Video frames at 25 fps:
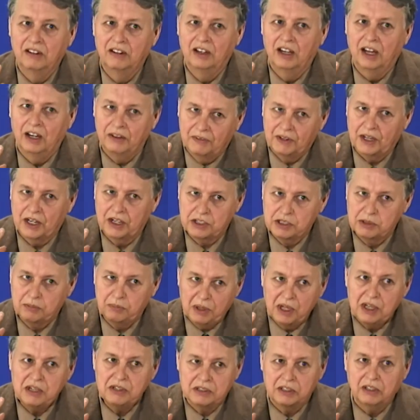of our
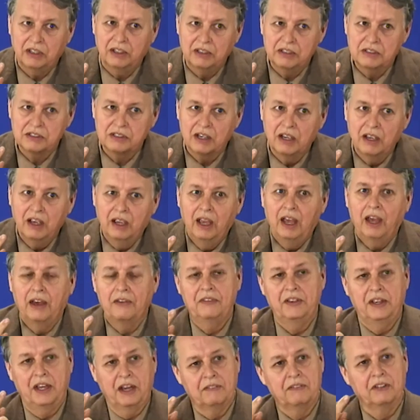species, and
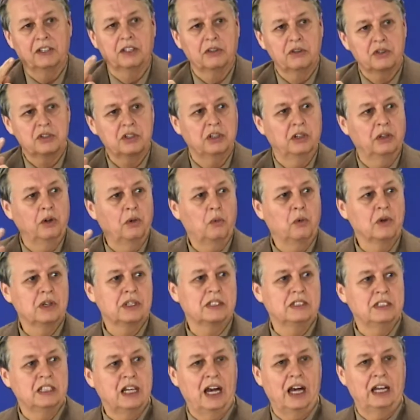the evolution
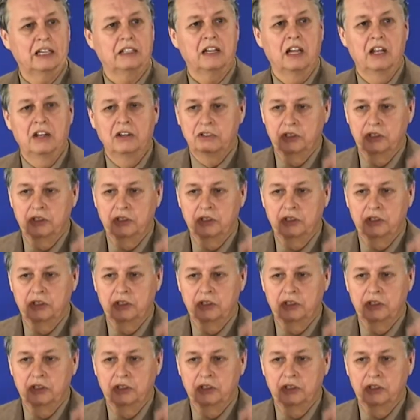was not